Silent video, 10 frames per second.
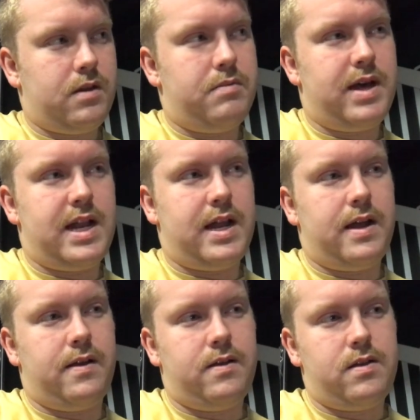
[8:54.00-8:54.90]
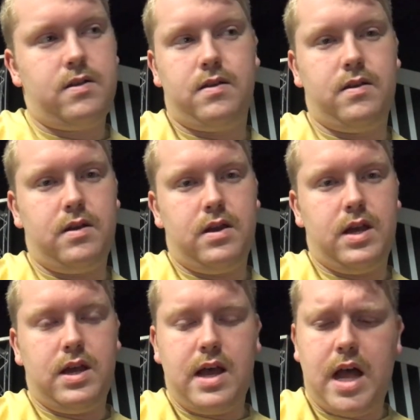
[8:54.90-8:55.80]
But
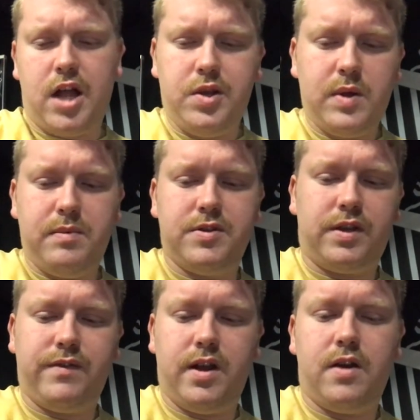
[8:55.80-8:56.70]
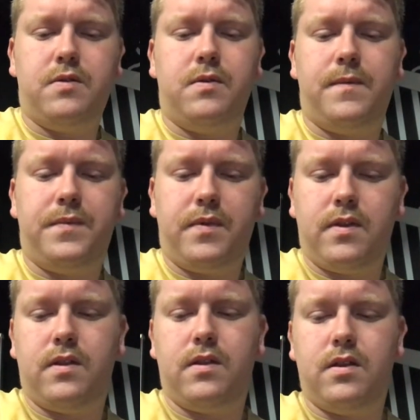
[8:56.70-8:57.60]
uh, I'll do a music video
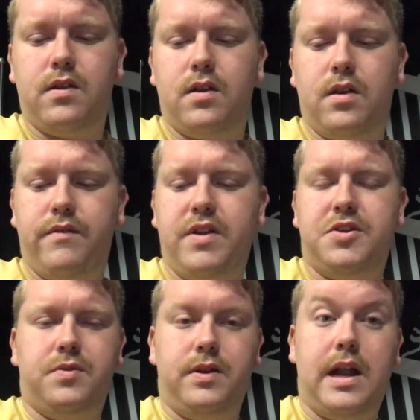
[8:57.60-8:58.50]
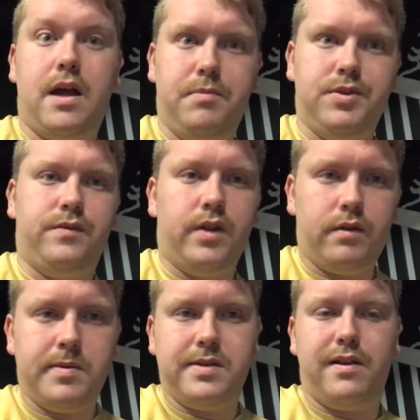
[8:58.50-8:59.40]
eventually. Not a music
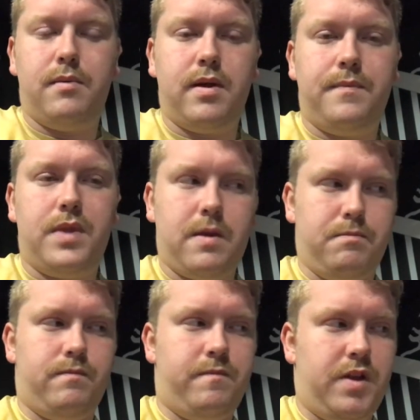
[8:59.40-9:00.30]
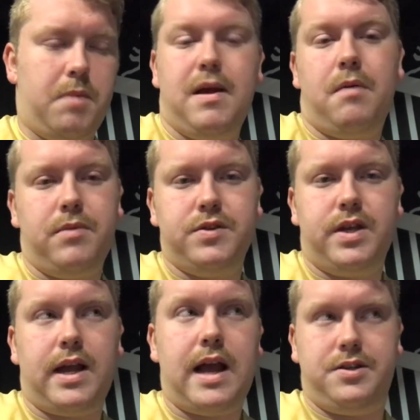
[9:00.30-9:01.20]
video, video but a video about
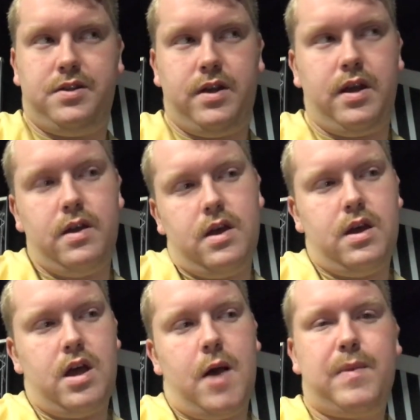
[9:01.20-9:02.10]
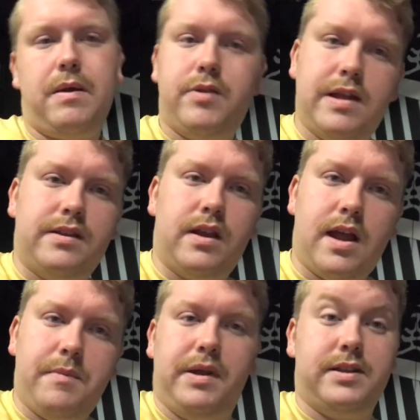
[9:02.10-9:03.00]
music, actually. I'll probably do that
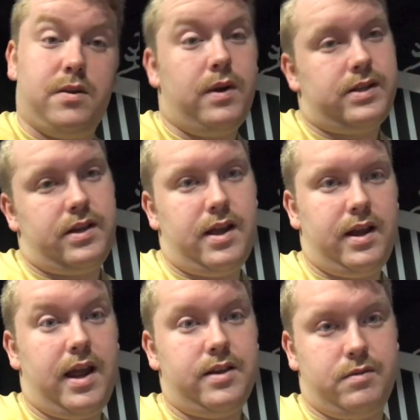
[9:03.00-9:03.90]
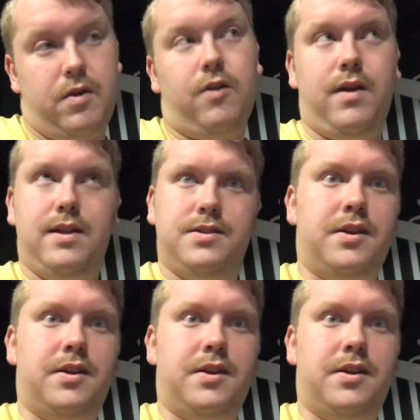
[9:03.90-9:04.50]
tonight because I work tonight and tomorrow and